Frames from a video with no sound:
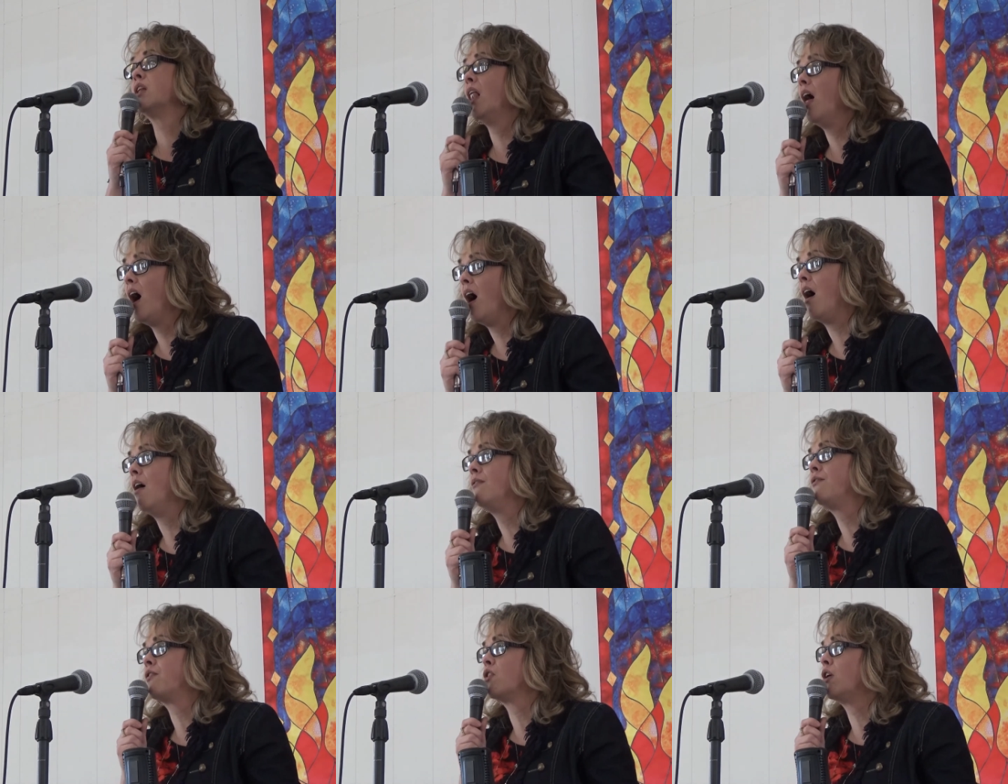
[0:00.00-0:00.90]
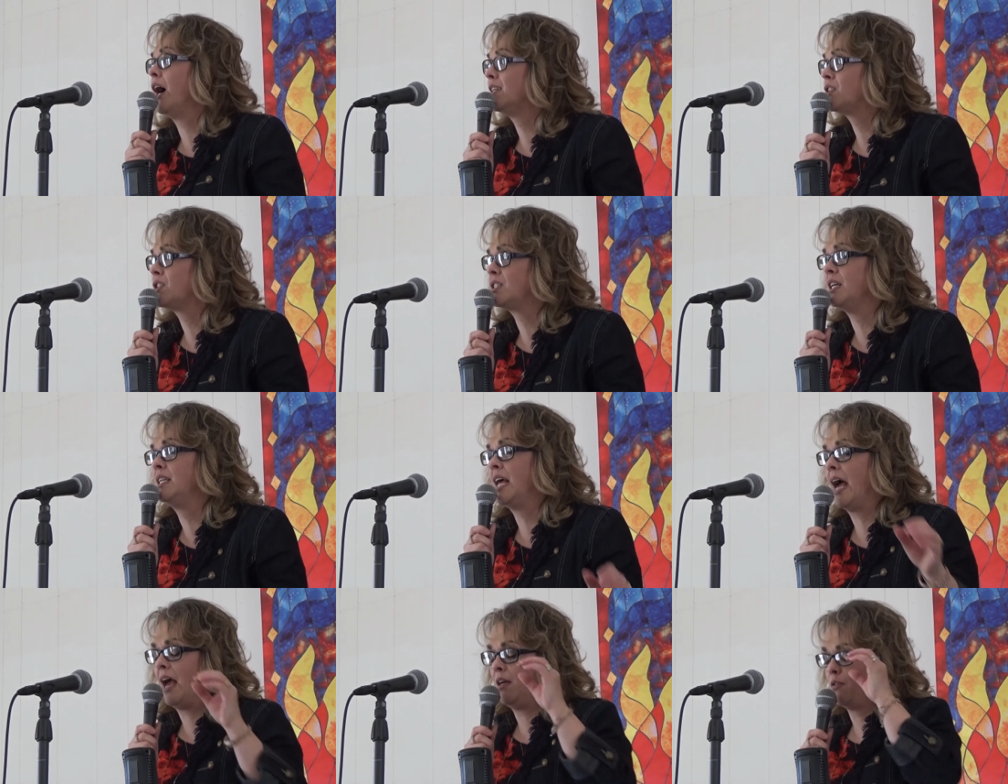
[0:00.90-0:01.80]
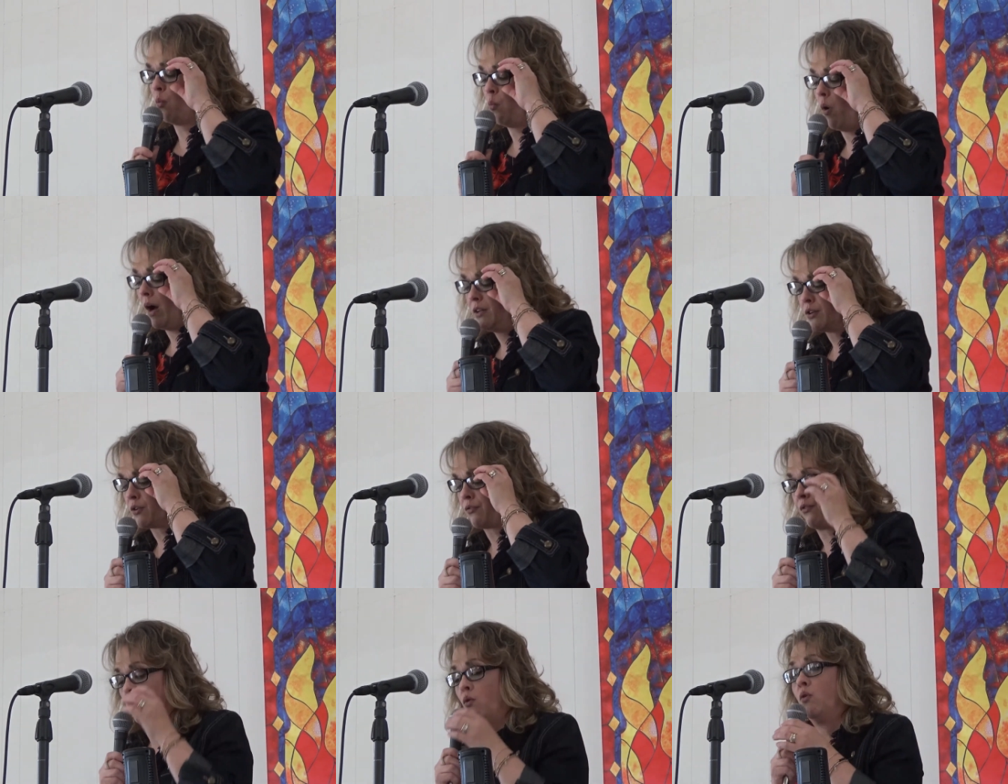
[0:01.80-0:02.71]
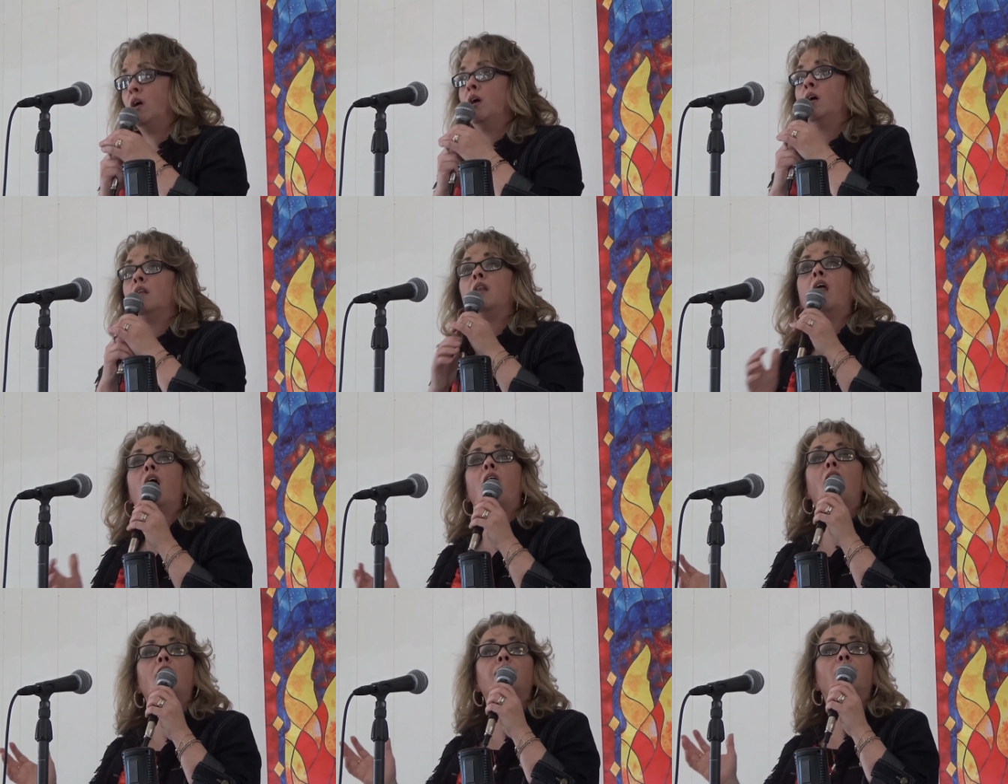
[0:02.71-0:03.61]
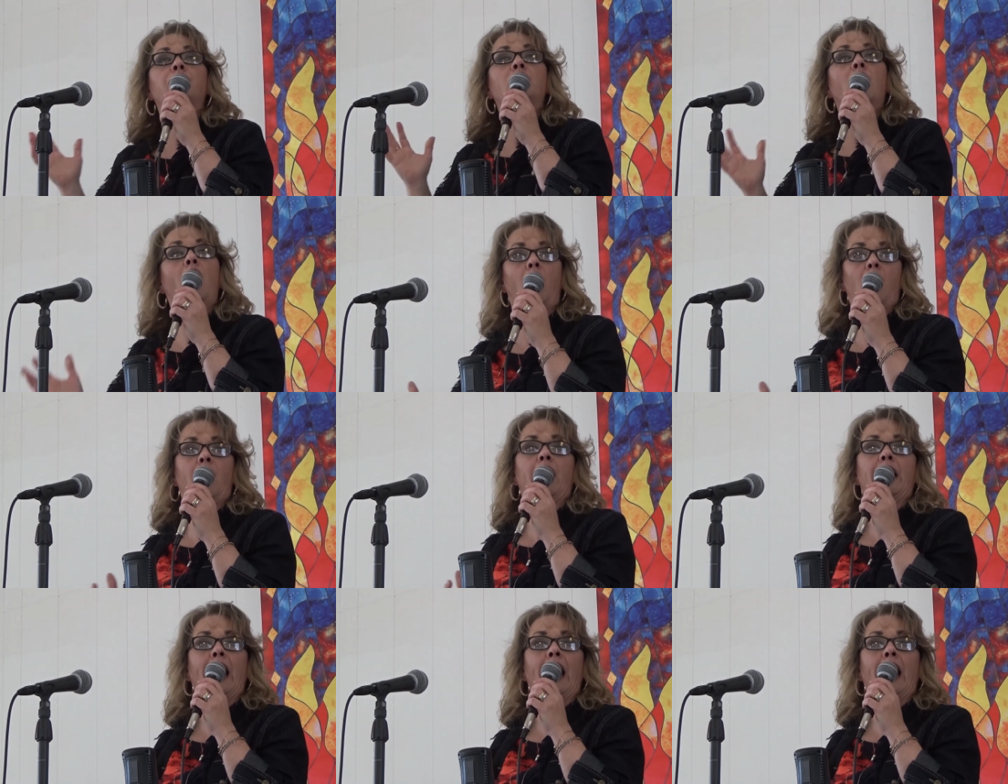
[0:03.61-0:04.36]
love for us today, the wonderful love of God.